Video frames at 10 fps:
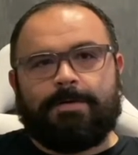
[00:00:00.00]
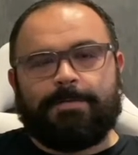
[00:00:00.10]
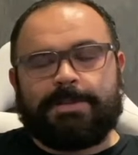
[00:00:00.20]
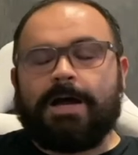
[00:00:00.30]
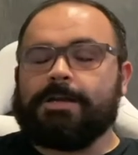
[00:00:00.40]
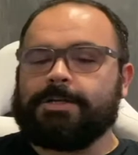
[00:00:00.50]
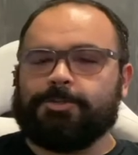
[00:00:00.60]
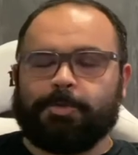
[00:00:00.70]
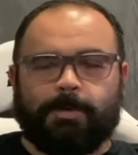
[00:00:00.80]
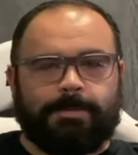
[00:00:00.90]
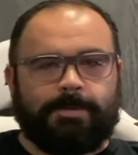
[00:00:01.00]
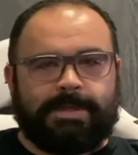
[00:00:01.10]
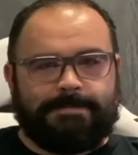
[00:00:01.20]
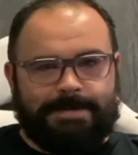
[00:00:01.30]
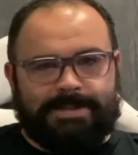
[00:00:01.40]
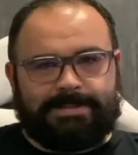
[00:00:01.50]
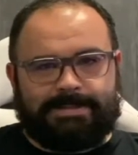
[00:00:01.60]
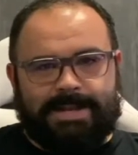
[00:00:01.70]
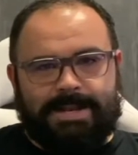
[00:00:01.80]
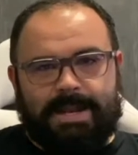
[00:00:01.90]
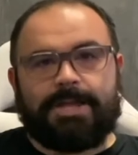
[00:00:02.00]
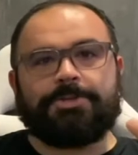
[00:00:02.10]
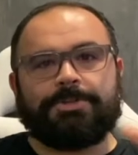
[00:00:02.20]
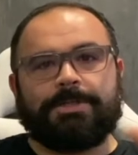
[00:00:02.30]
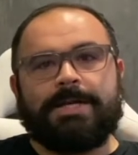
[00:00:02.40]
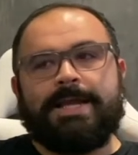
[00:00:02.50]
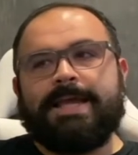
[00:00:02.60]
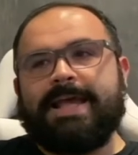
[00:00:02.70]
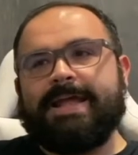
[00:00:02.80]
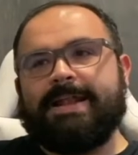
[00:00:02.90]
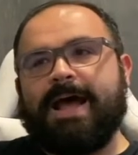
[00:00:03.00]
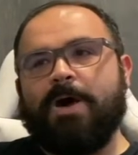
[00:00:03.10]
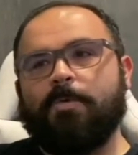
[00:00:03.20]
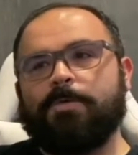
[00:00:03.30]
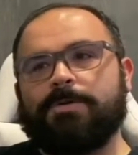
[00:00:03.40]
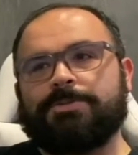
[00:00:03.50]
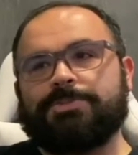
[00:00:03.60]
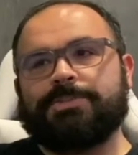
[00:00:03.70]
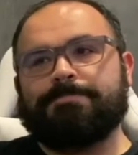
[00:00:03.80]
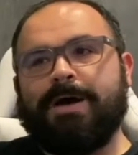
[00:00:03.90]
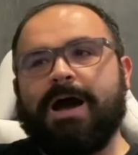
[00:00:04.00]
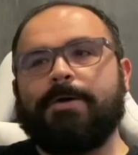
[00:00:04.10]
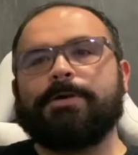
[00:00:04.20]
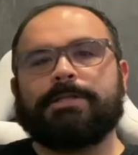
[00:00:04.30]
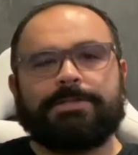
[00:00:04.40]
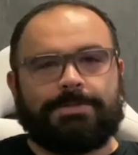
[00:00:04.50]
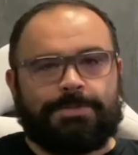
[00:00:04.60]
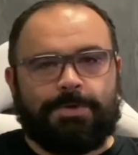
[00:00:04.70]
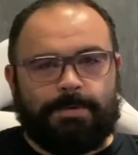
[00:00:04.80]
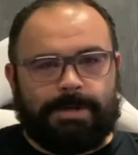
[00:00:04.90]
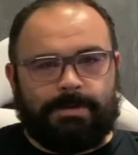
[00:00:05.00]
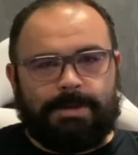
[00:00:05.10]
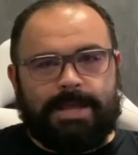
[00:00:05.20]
uh, with uncontrollable events in nature, and how we're just powerless to it.